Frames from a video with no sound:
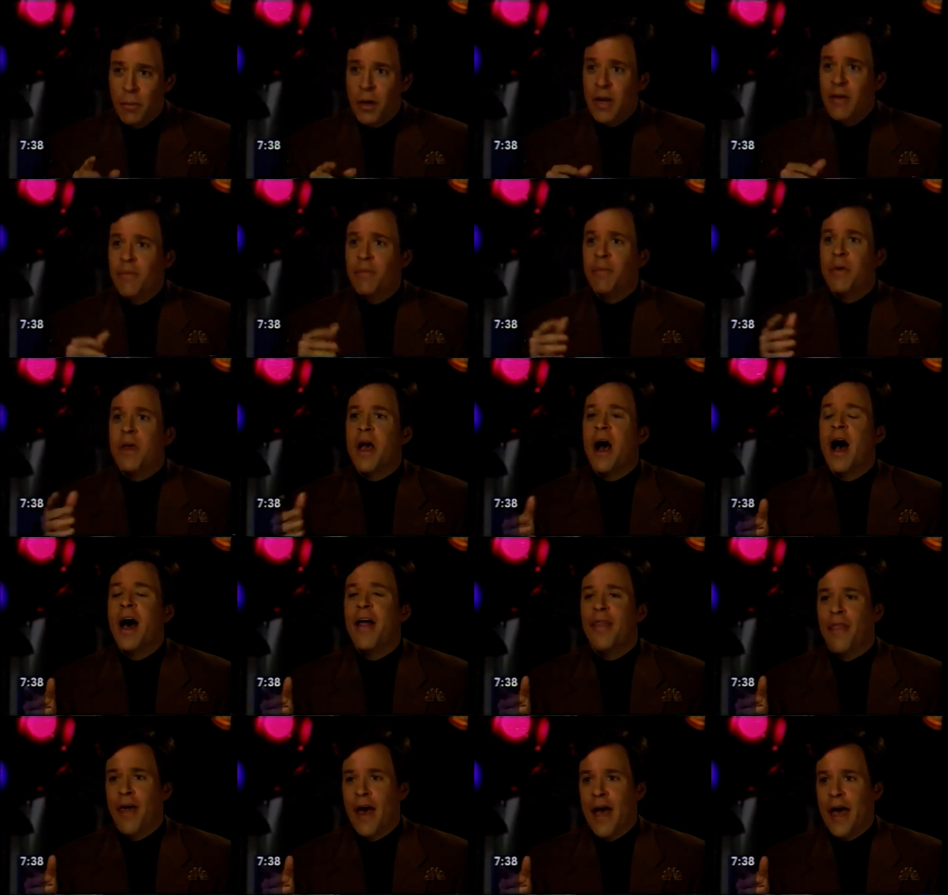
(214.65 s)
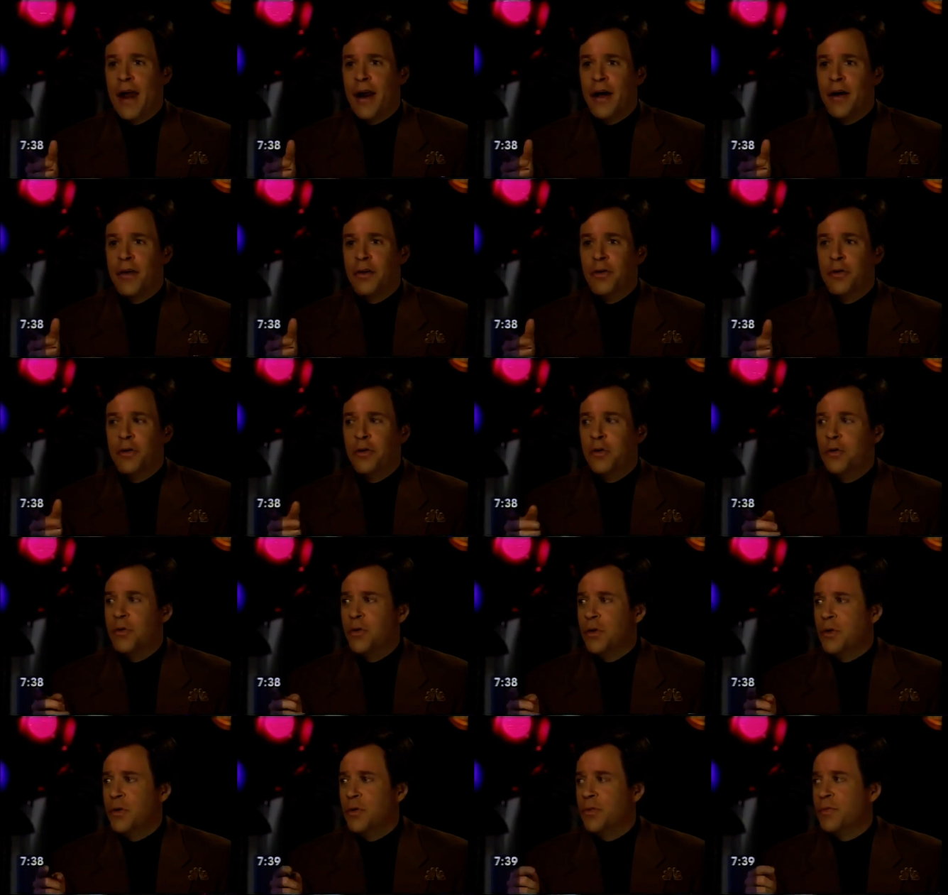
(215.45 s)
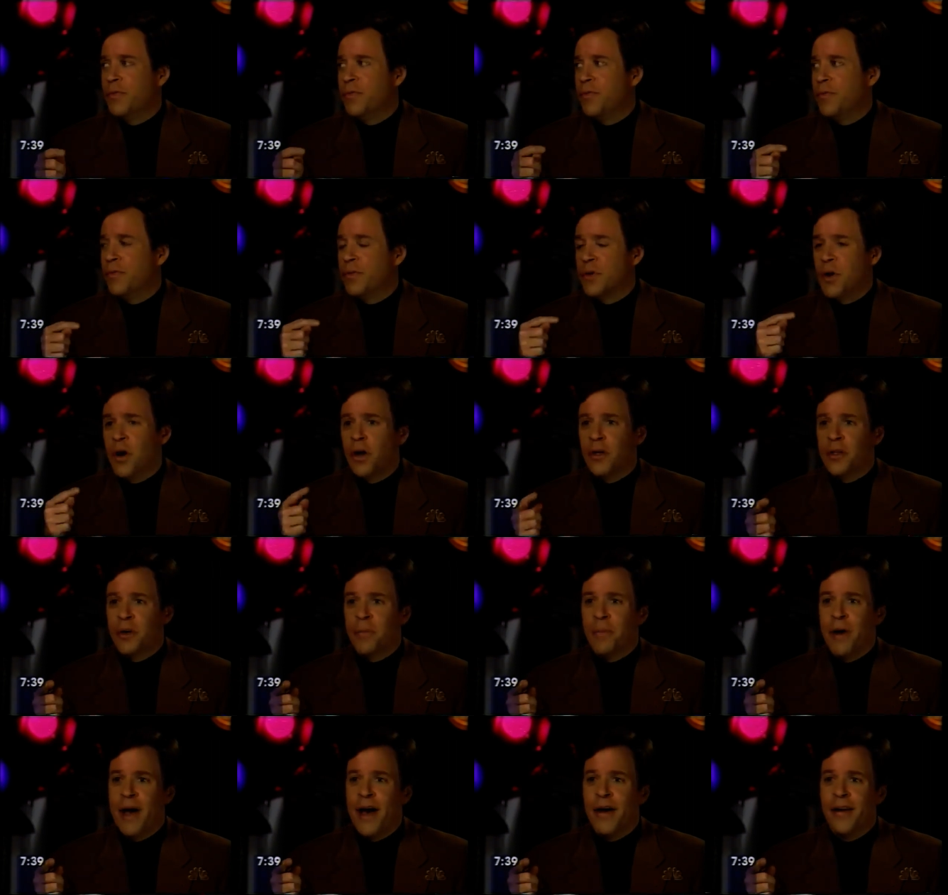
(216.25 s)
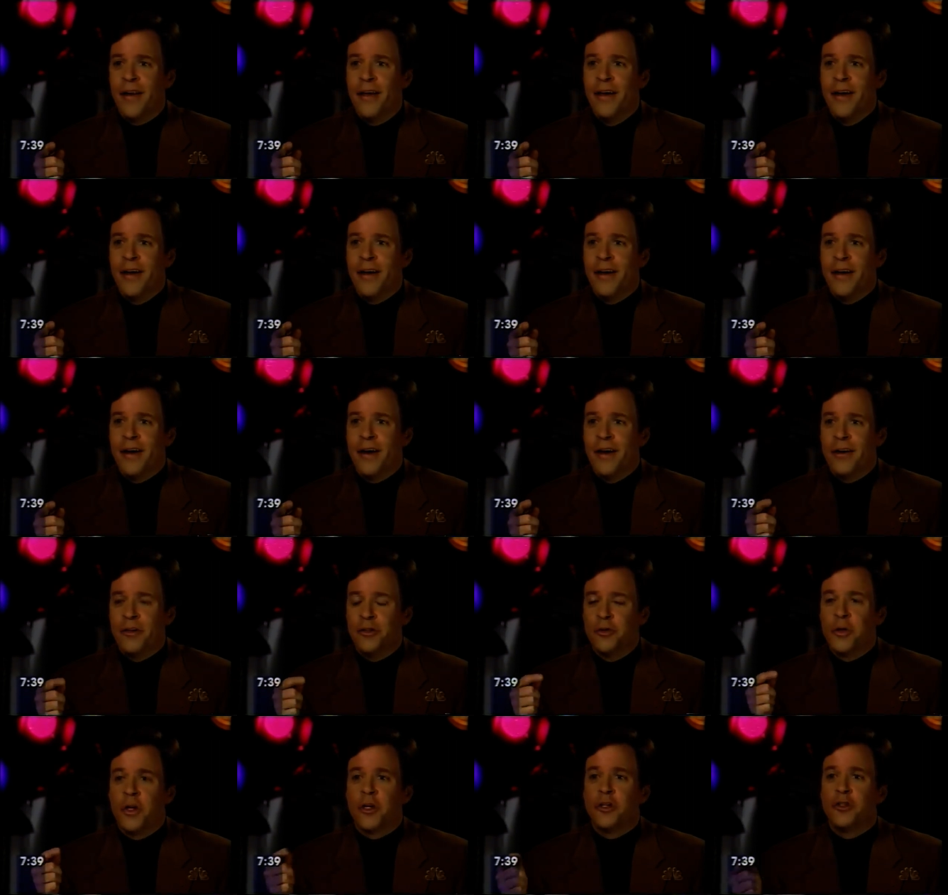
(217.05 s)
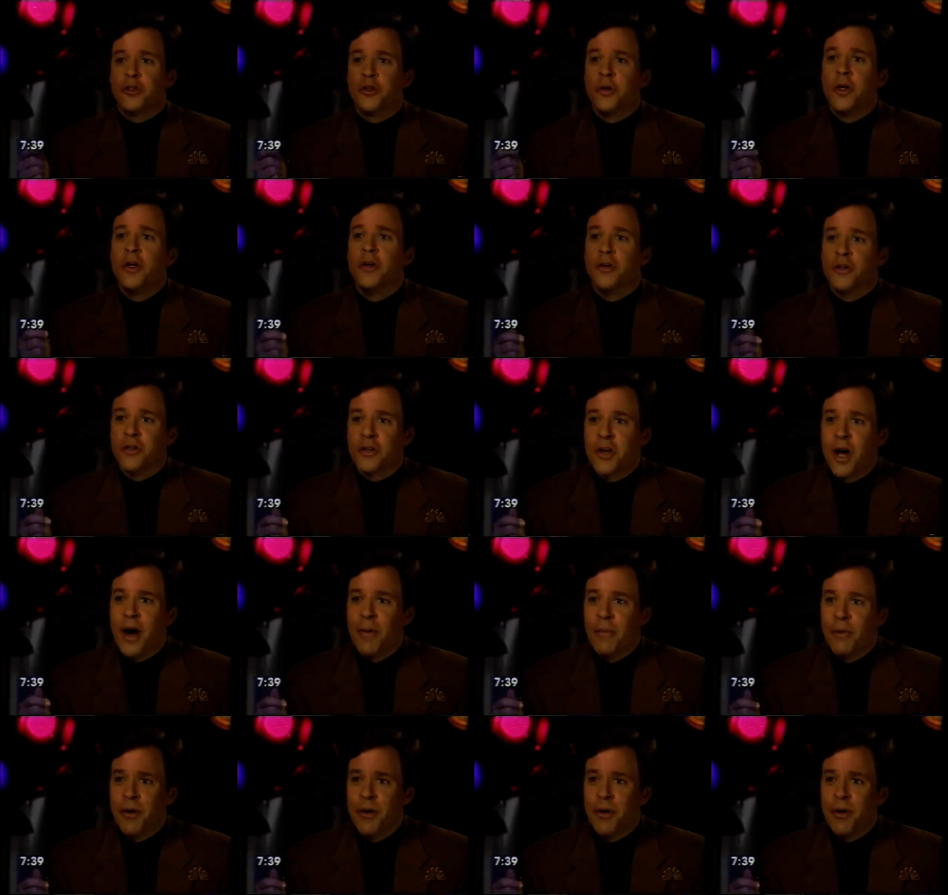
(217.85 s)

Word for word: But even beyond that, uh, you, you talked about uh, trick-or-treaters